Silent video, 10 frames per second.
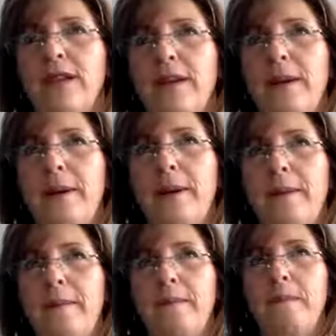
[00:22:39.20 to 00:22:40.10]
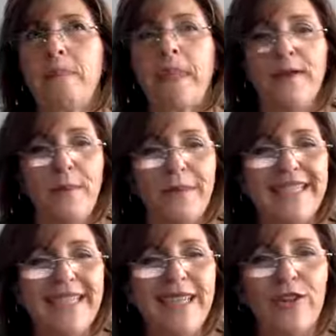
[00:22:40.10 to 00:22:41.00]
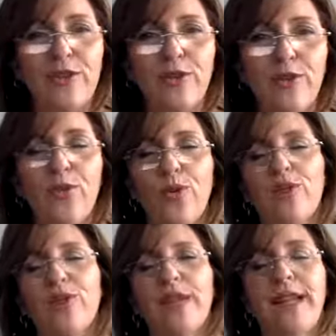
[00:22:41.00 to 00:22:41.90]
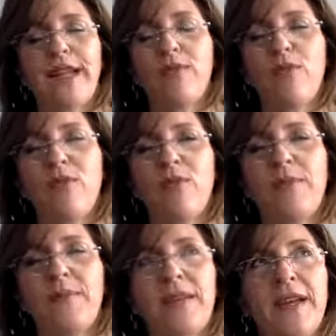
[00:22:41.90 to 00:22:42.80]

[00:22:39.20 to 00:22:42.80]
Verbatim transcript: um, the material world anymore.